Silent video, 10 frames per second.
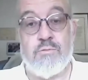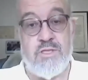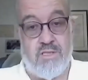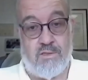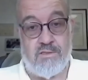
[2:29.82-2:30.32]
a
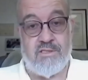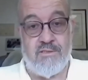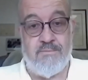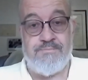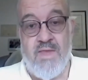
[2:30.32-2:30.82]
result,
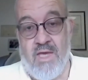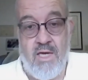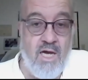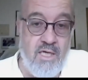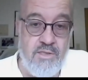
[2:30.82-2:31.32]

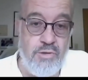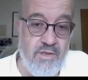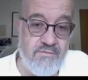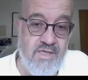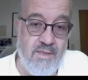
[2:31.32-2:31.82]
you
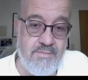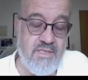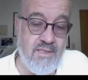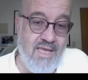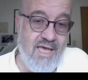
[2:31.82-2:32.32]
have come
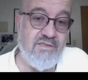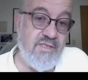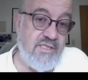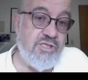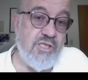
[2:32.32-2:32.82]
to the land of
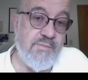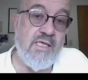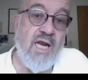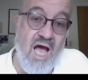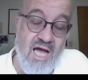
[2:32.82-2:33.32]
Egypt,
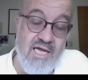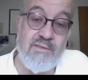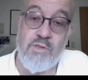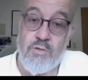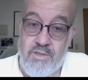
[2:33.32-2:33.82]
and I
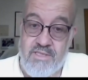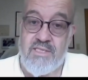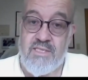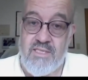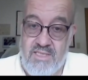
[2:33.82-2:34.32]
am going
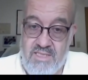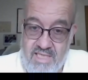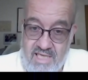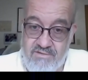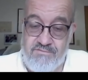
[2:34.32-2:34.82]
to
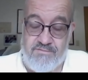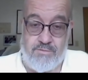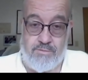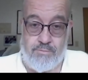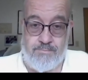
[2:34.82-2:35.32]
save
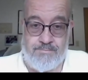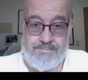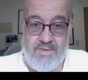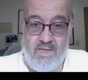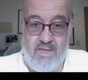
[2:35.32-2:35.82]
you
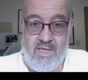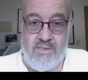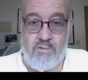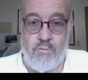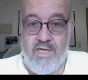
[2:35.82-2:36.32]

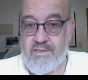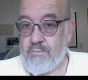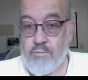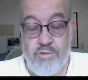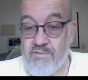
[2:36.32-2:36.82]
in a way
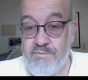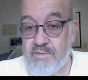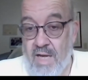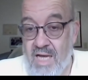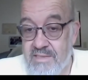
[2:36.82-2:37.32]
that wouldn't have
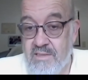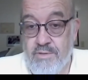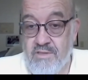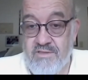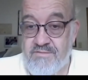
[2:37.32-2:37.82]
been
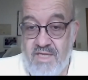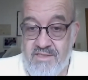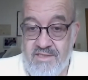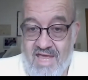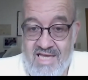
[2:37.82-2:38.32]
possible if
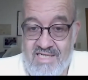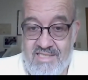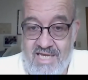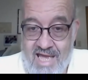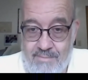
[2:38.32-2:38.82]
none of that
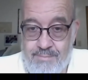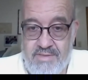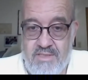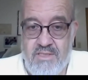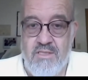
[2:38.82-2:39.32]
had
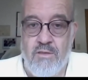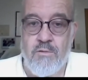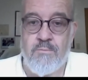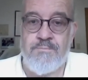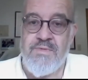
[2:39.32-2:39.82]
happened.
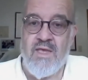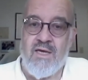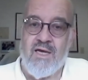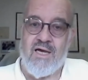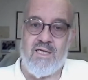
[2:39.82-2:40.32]
So
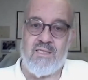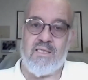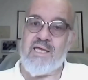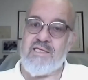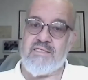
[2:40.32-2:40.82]

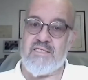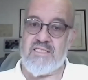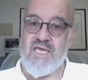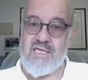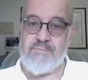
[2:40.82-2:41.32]
like the
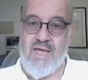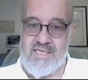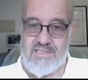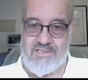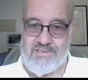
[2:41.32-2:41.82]
Zen
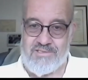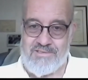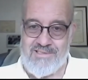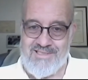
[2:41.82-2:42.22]
Master,